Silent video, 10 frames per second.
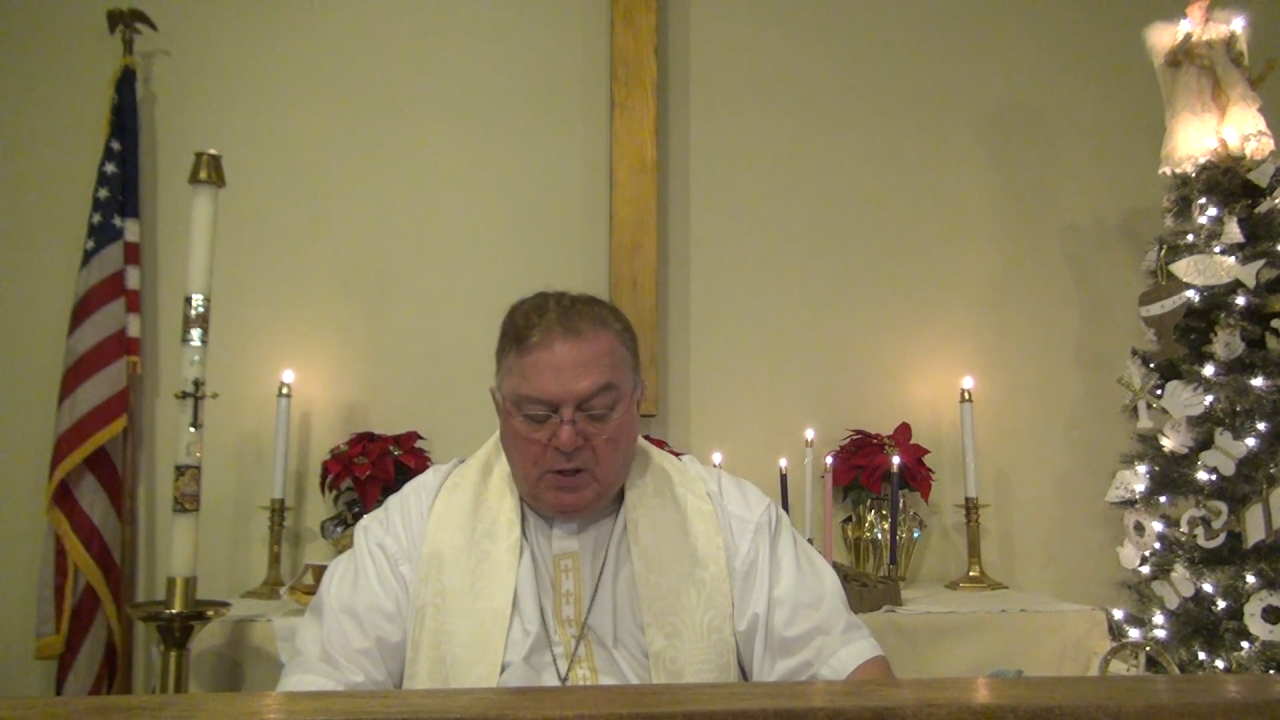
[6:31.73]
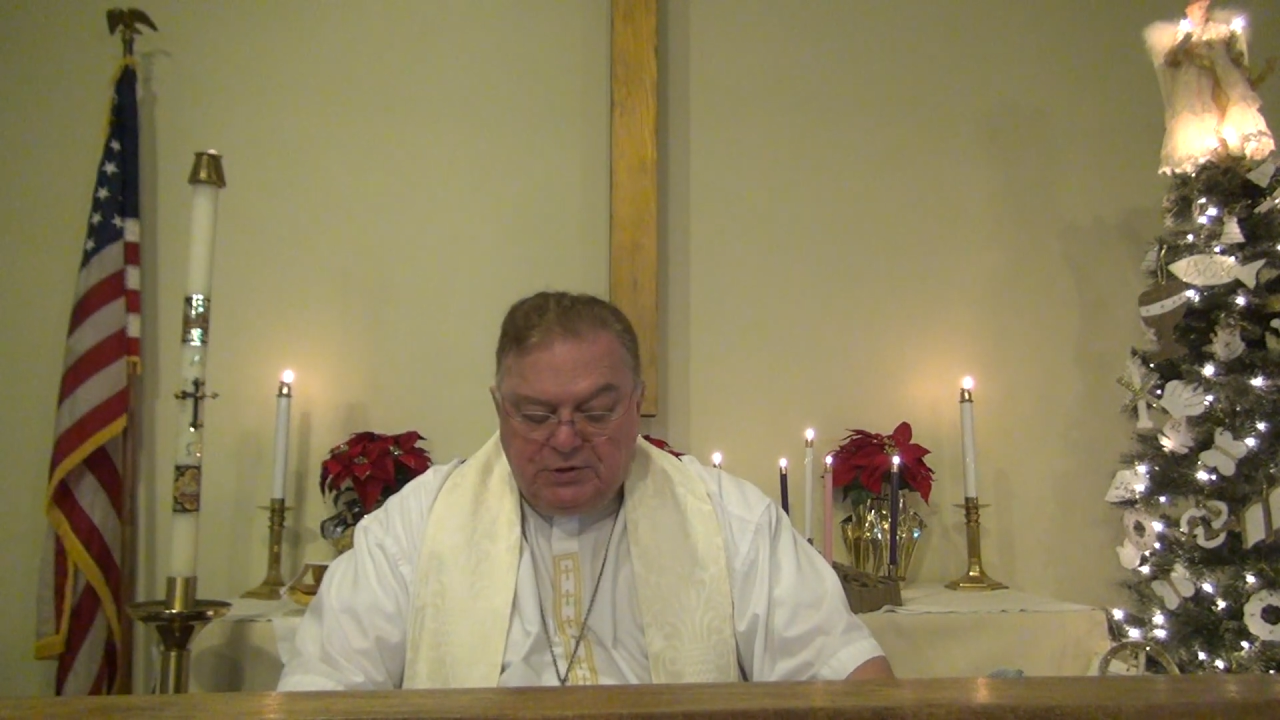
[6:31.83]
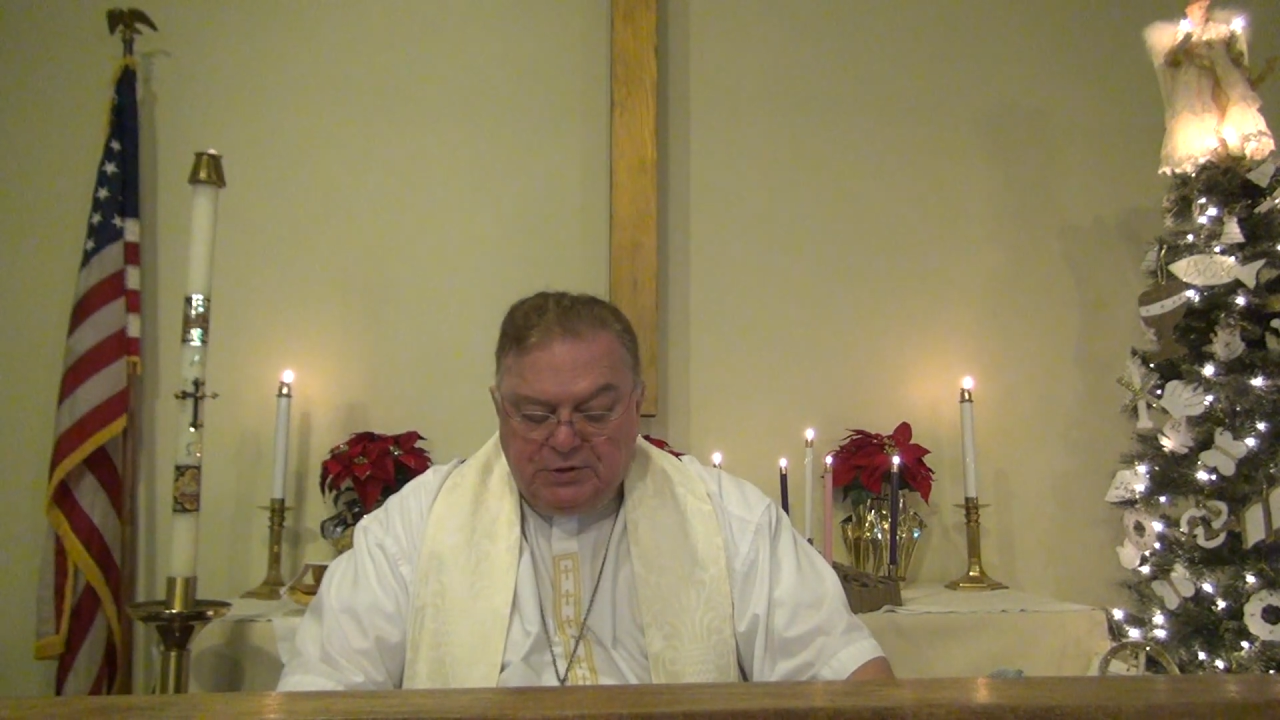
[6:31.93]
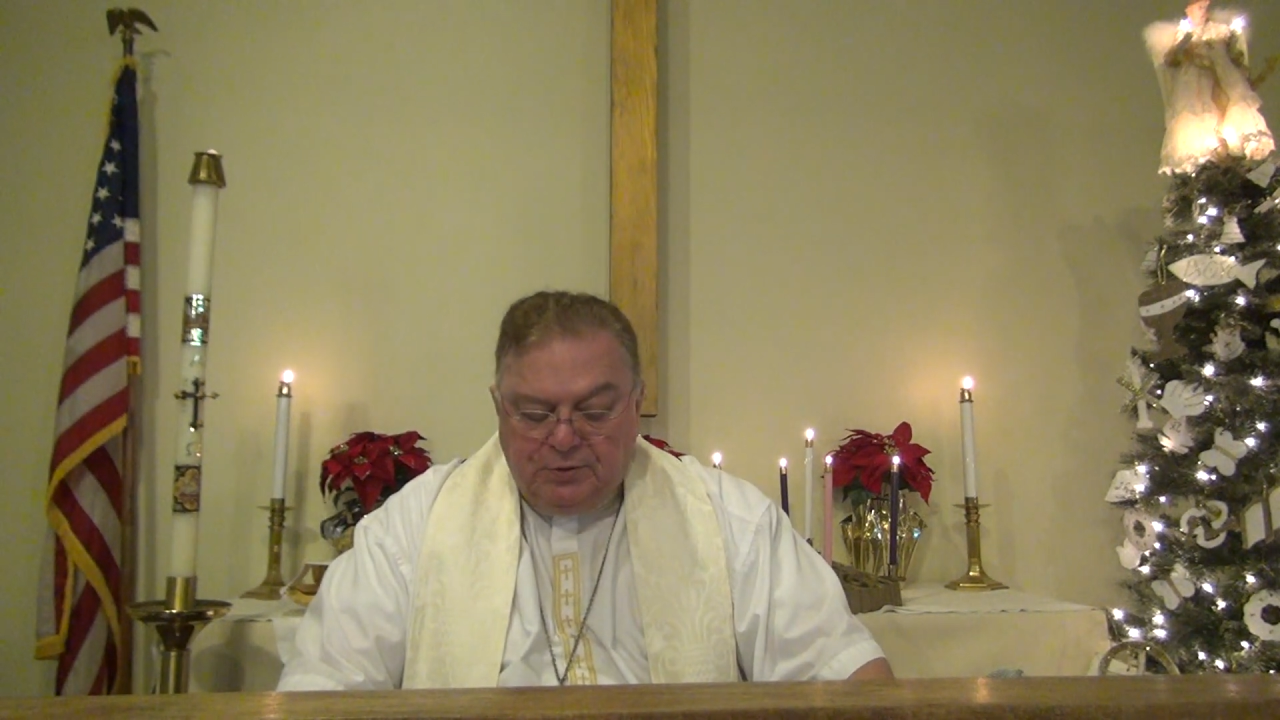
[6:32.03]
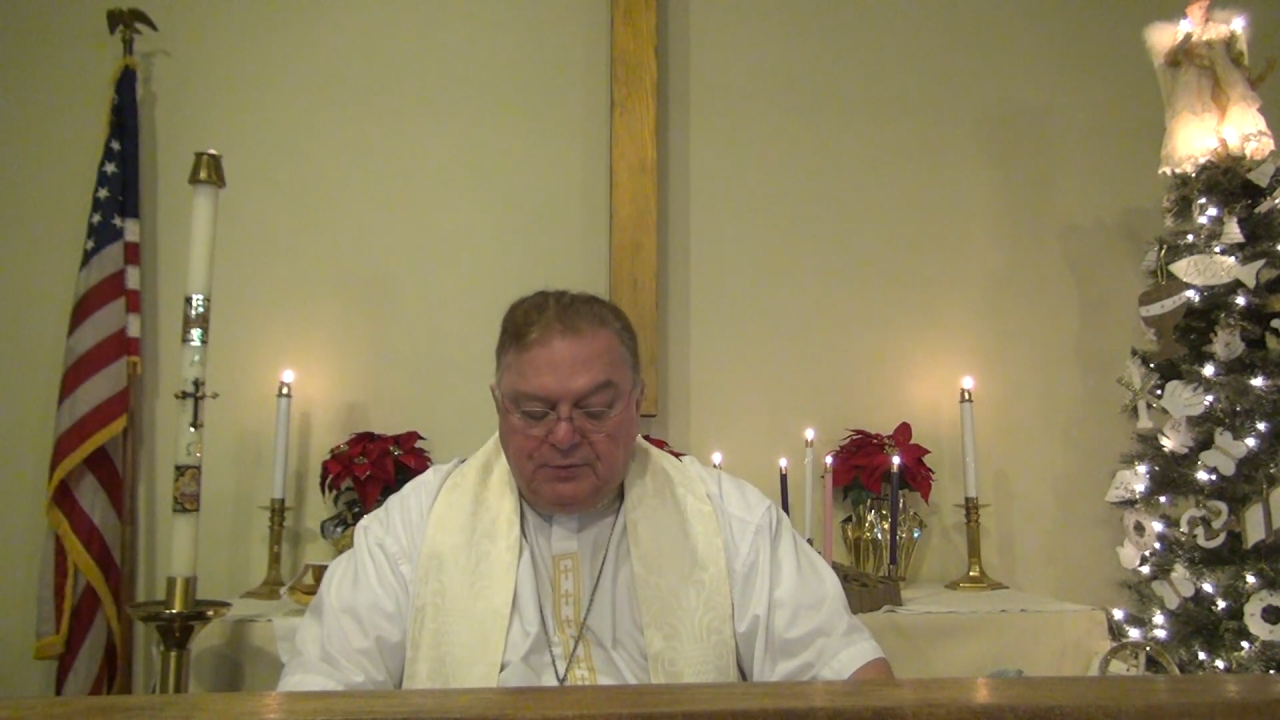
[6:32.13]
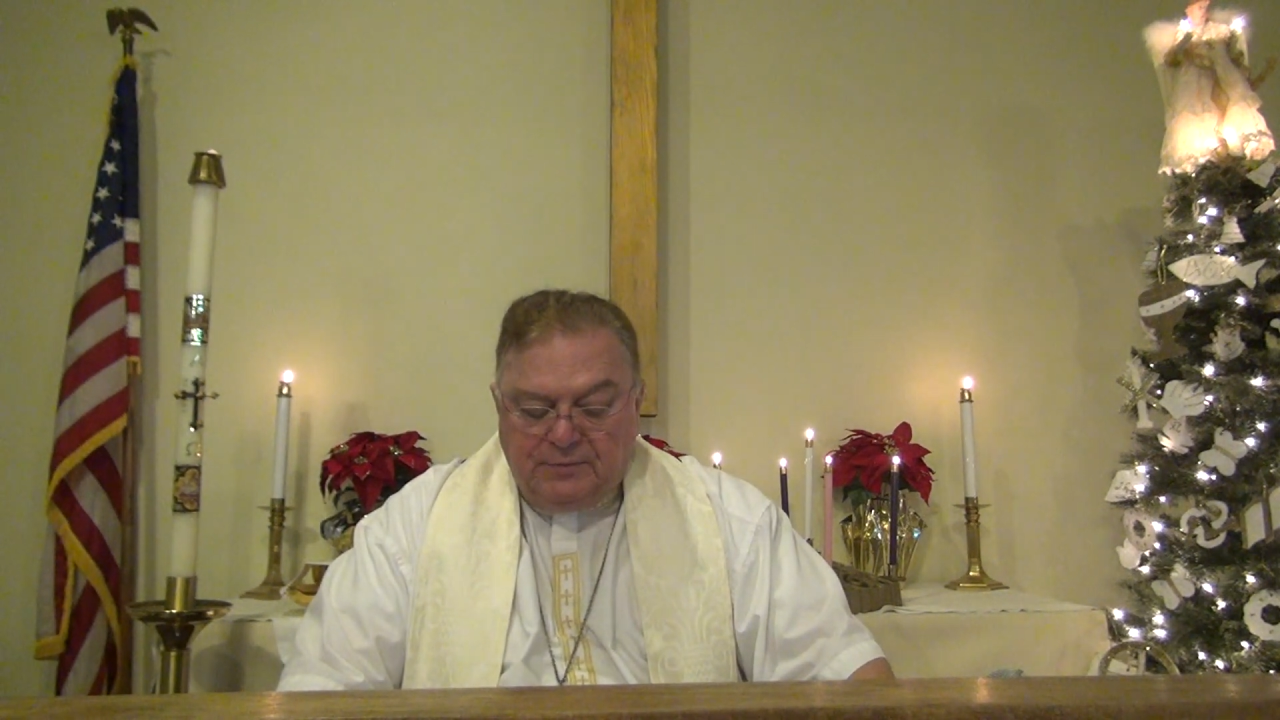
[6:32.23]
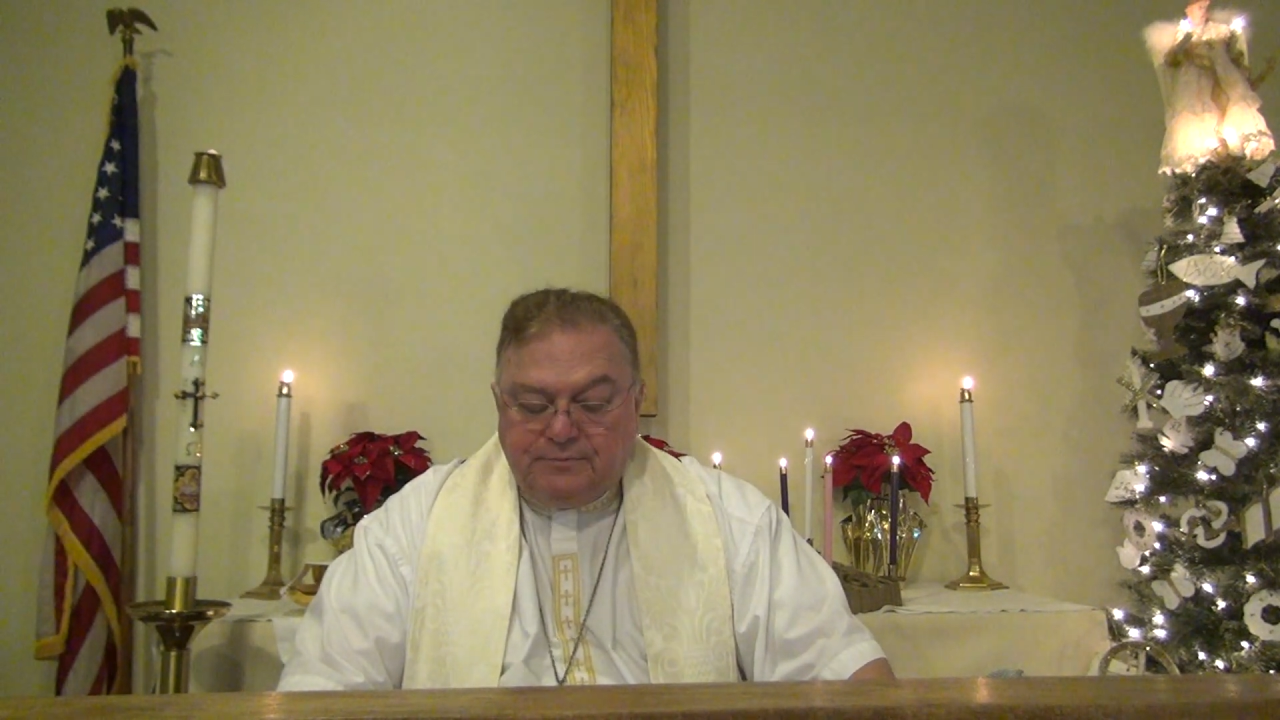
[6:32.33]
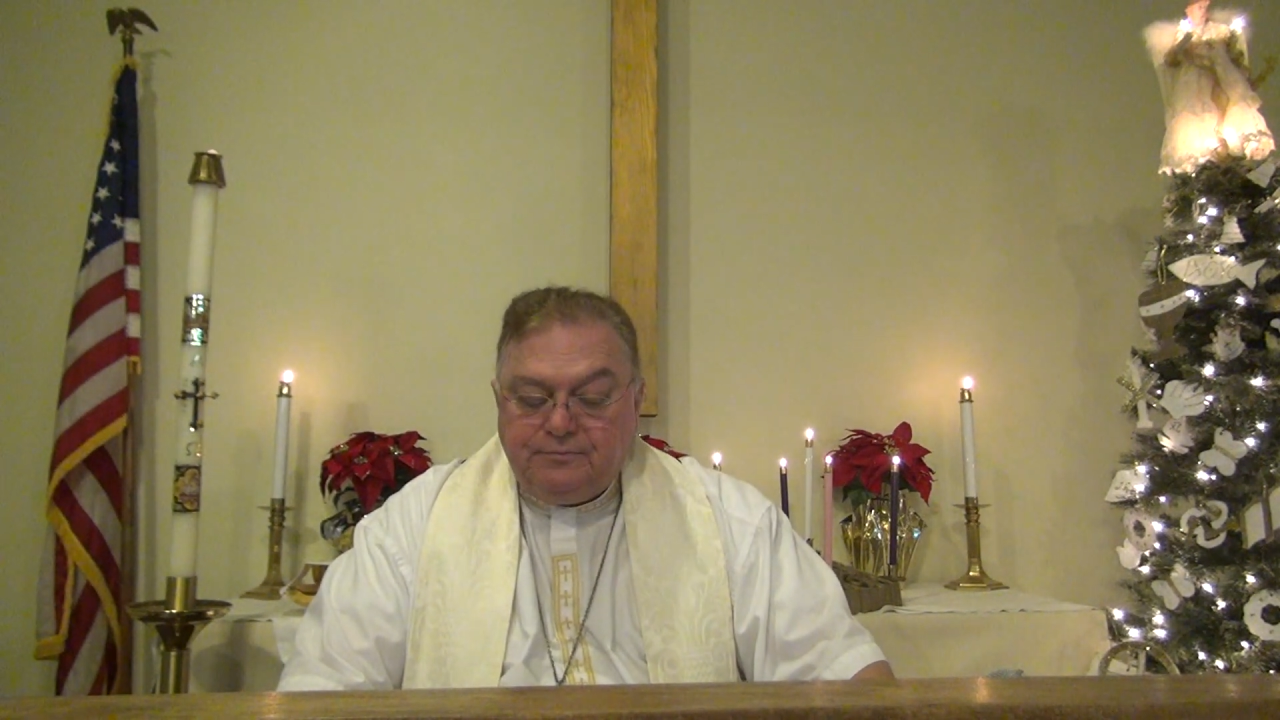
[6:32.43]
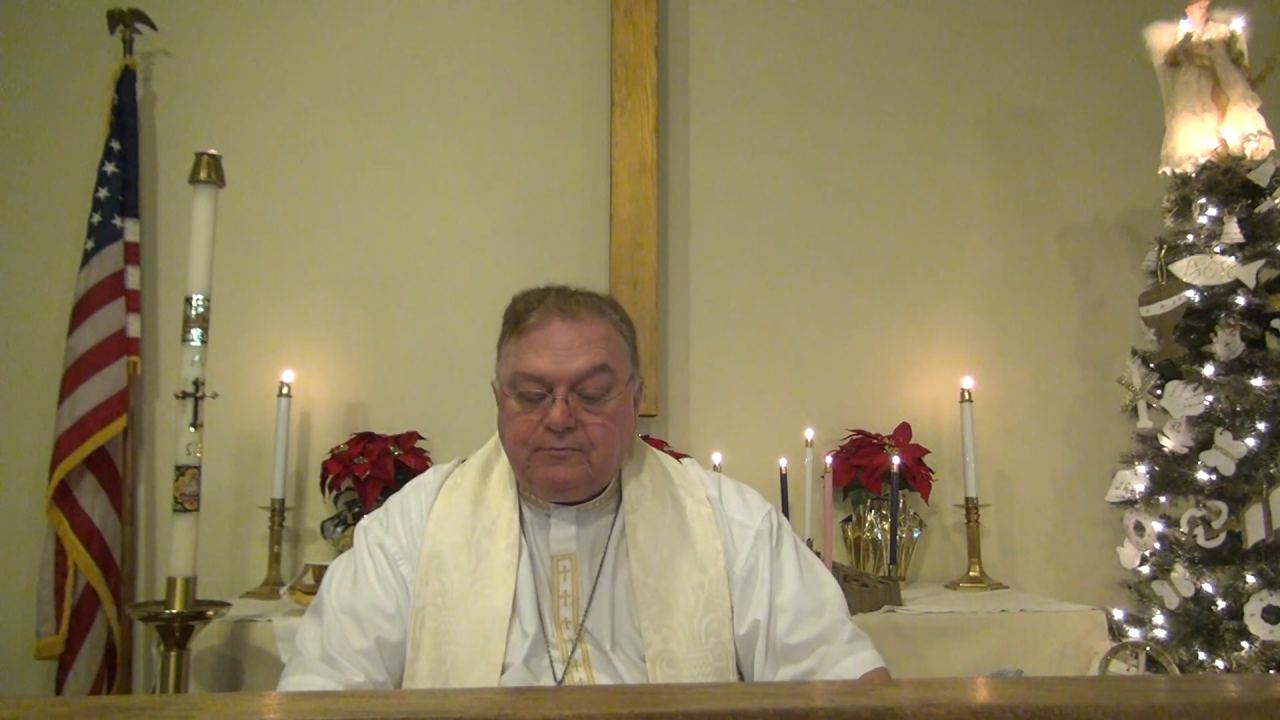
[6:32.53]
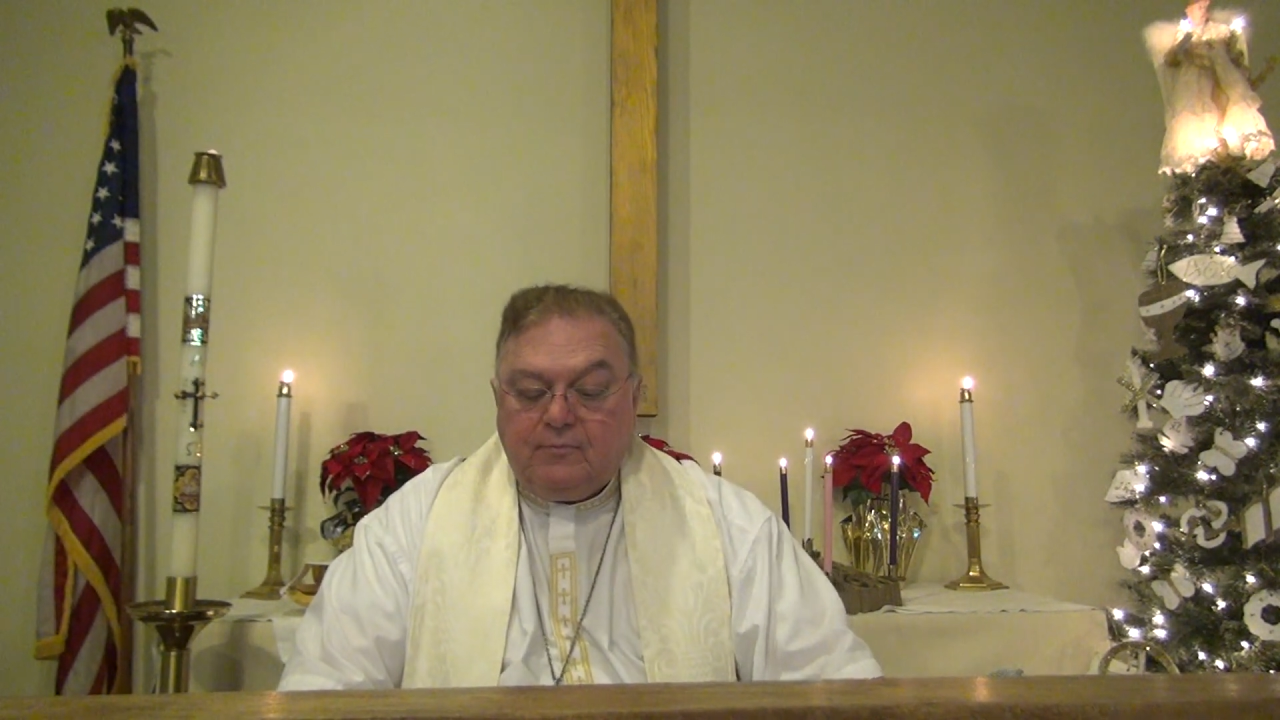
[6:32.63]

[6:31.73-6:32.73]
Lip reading: are children,